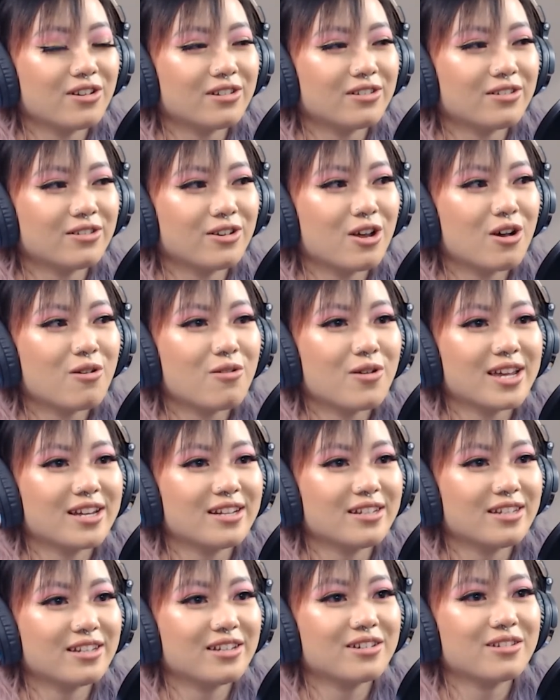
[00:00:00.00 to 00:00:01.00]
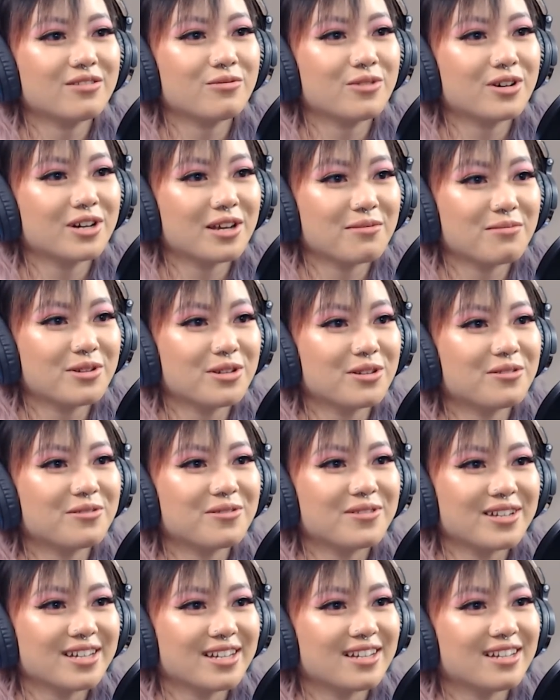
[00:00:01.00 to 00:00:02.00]
no idea what I'm
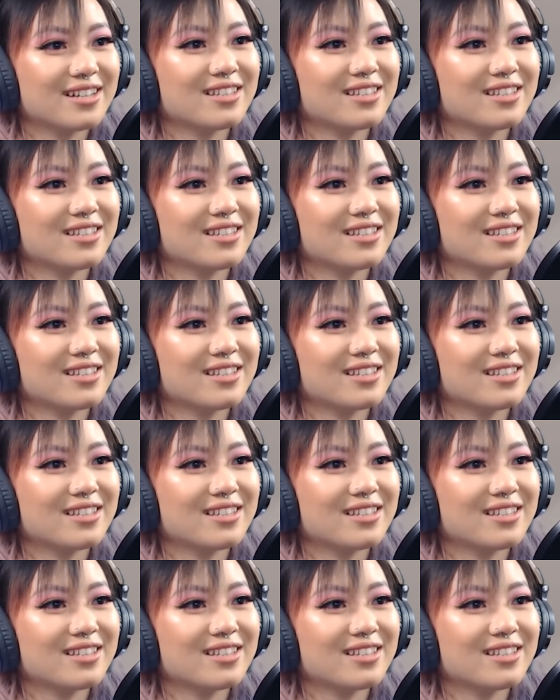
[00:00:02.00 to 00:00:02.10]
doing.